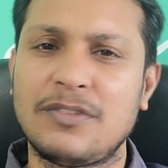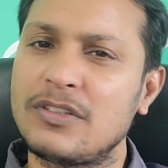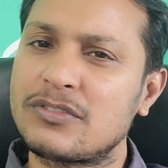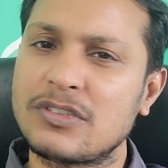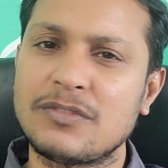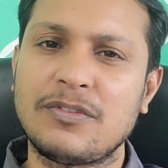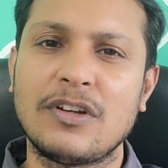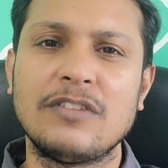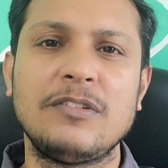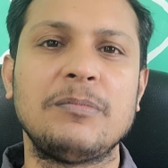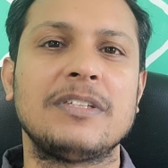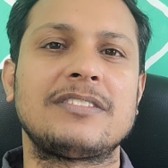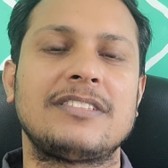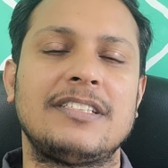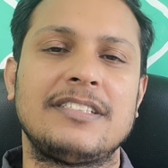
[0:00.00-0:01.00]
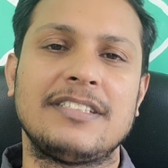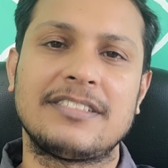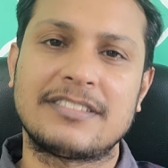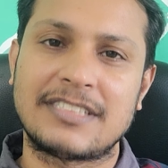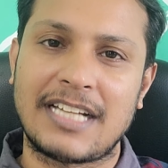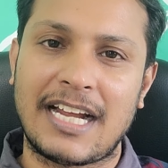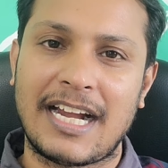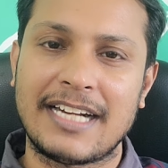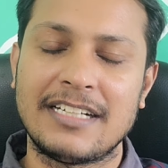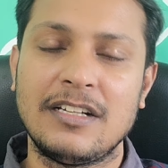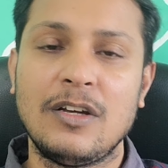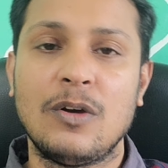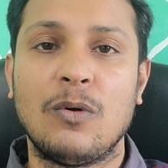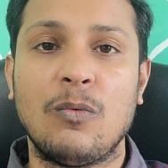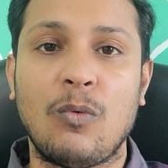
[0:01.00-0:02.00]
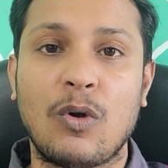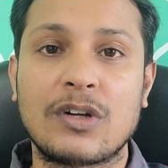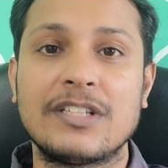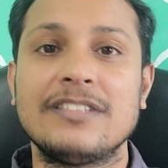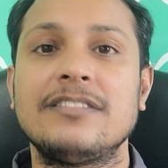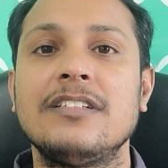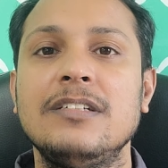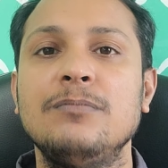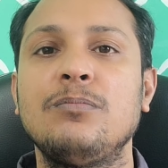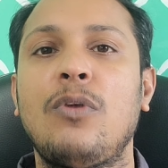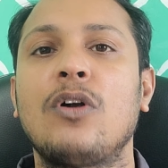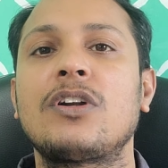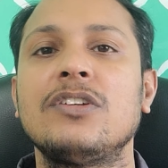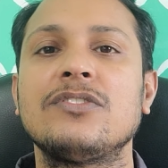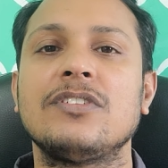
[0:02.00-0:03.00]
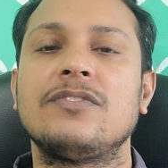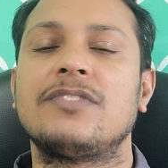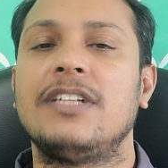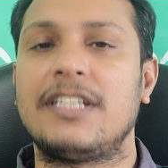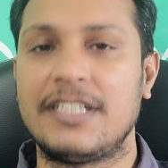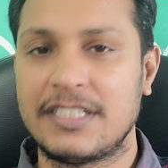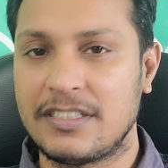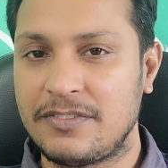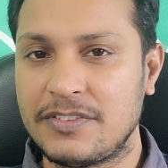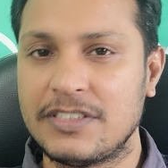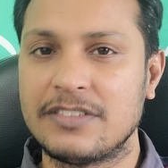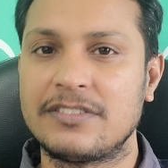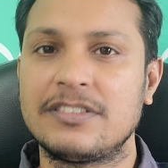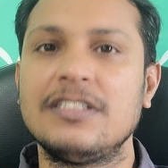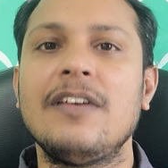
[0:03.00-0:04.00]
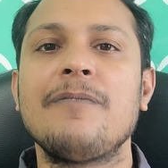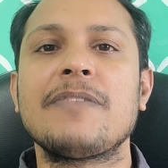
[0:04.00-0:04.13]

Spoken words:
first of all we must understand what is the importance of current affairs.